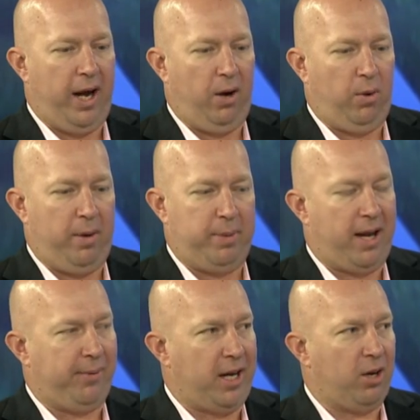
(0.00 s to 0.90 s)
we're
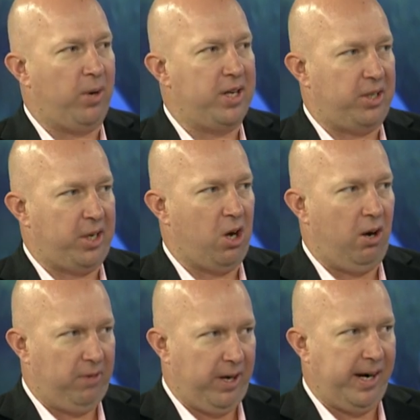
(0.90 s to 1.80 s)
becoming increasingly
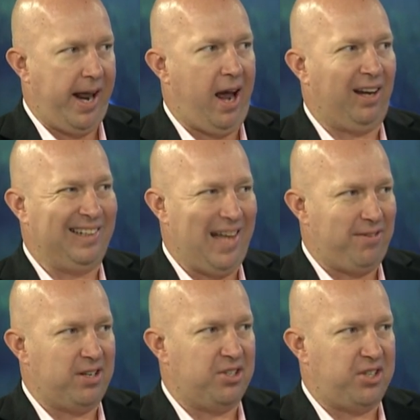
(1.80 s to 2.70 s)
confident that our
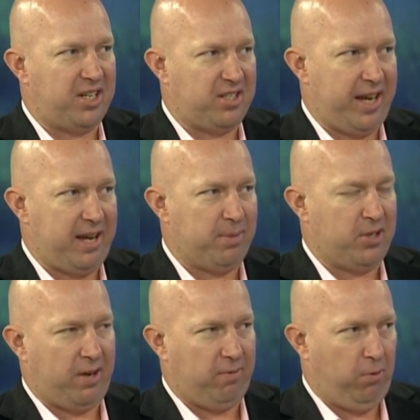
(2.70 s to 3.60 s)
11 to
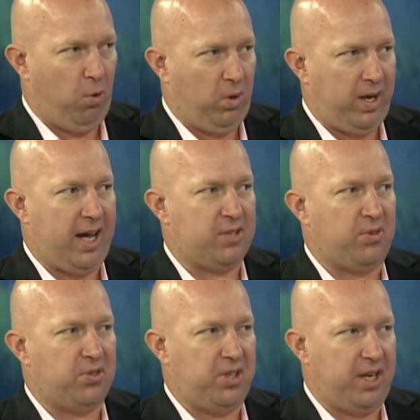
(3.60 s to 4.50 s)
16% forecast
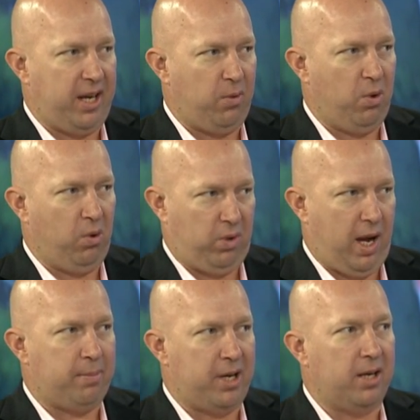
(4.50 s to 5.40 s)
for Sydney will
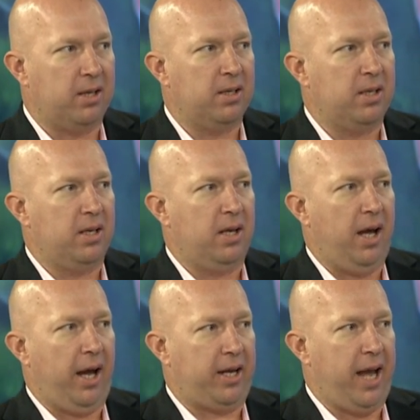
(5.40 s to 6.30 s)
come in
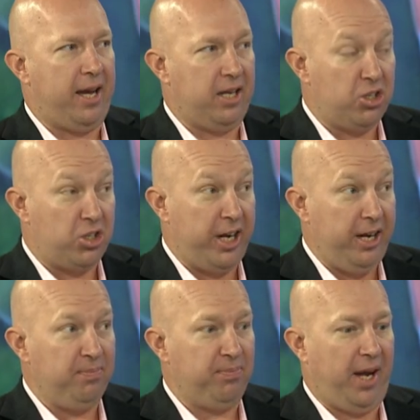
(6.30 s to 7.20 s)
again this
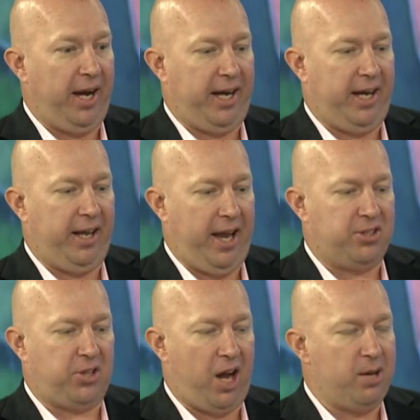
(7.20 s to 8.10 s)
year.
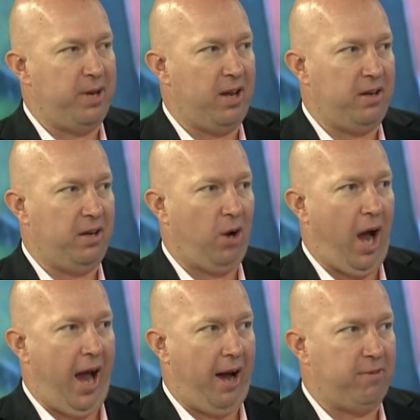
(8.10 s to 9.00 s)
It's going to be
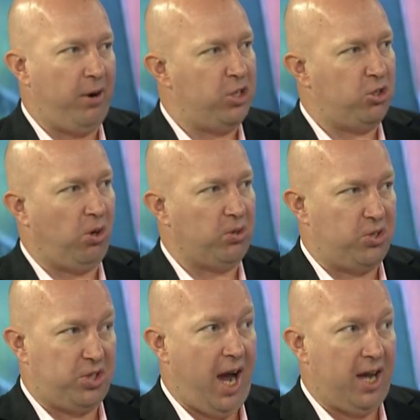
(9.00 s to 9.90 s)
a very strong
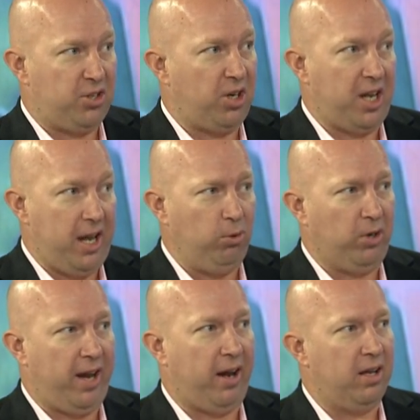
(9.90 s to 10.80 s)
start to the year.
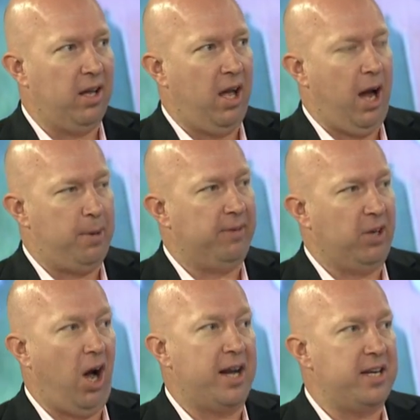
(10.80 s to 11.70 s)
We'll get a bit of
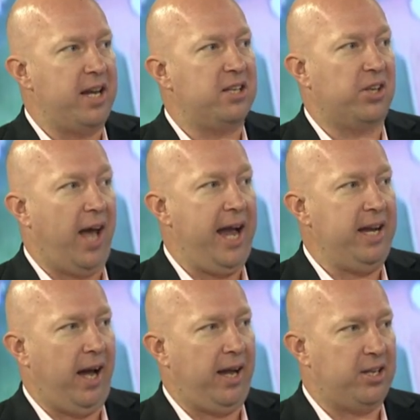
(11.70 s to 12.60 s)
an idea
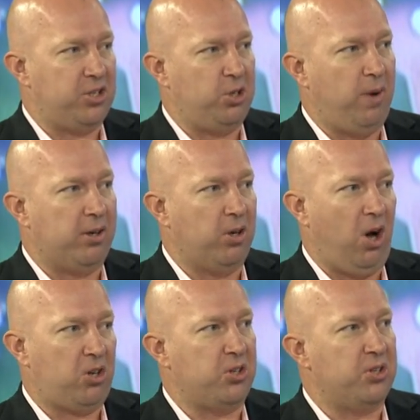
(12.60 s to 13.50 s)
today. There's 200
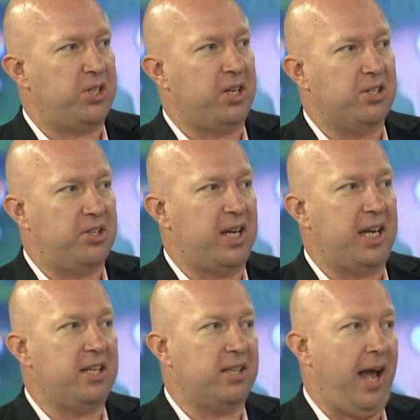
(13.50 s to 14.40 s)
auctions in
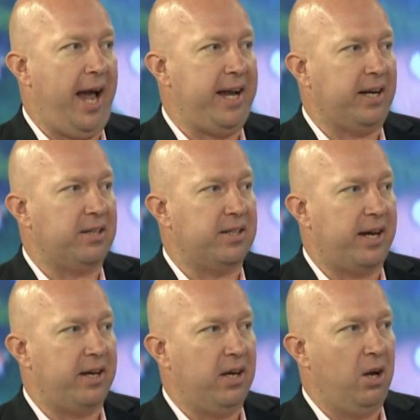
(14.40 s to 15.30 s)
Sydney today,
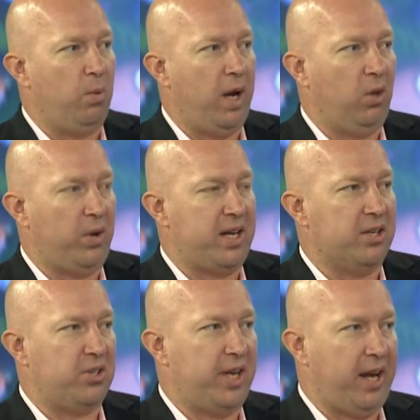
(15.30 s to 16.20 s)
and we're looking
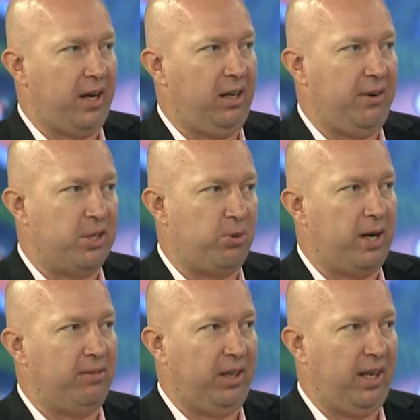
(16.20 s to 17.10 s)
to see a clearance
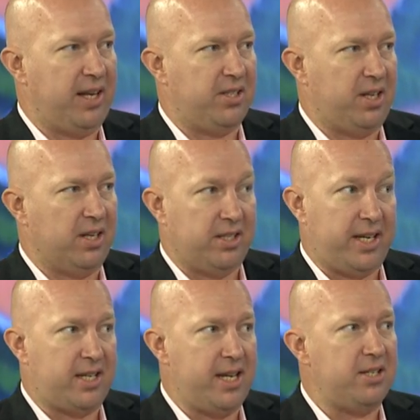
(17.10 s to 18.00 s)
rate of at least in the
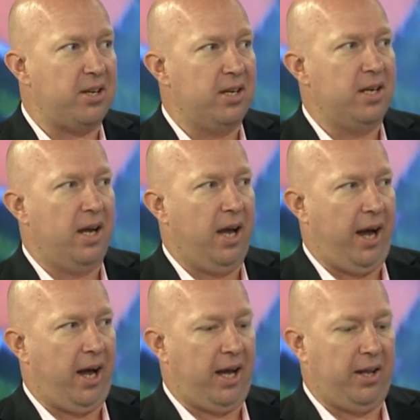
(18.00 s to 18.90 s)
60s.
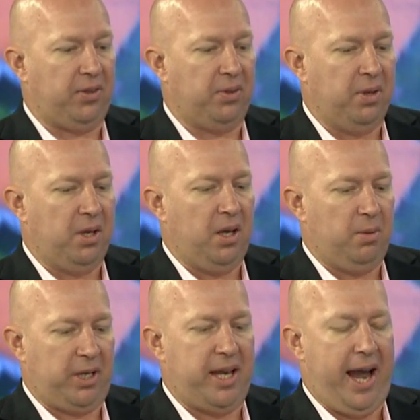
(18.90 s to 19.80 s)

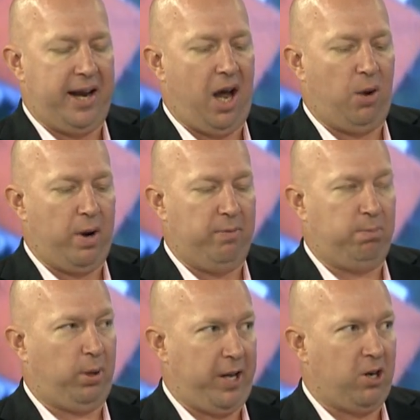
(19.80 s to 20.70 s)
But yeah, no, we're
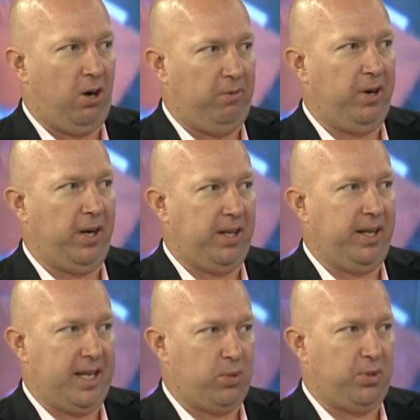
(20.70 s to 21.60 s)
pretty confident
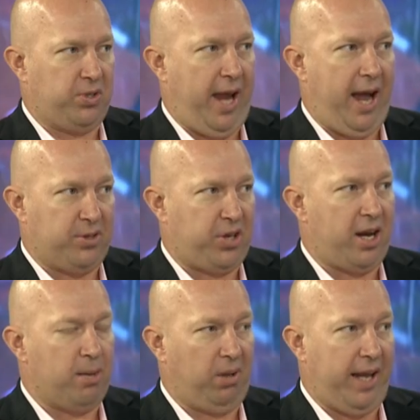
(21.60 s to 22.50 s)
that that's how it's
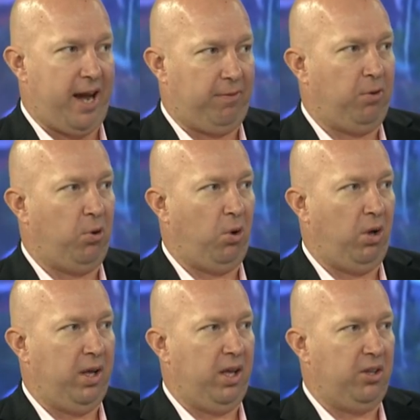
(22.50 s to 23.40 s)
going to play out for
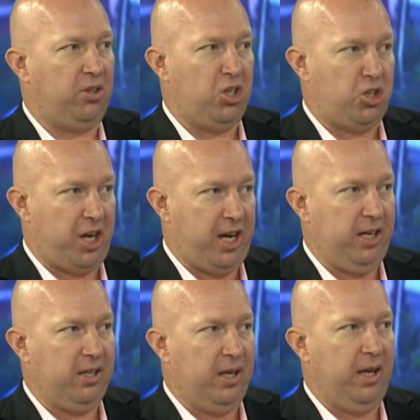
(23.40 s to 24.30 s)
this
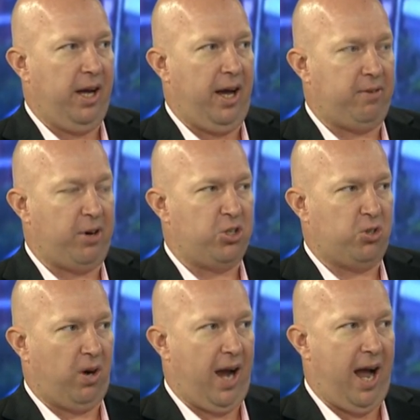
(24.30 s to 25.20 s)
year. A very strong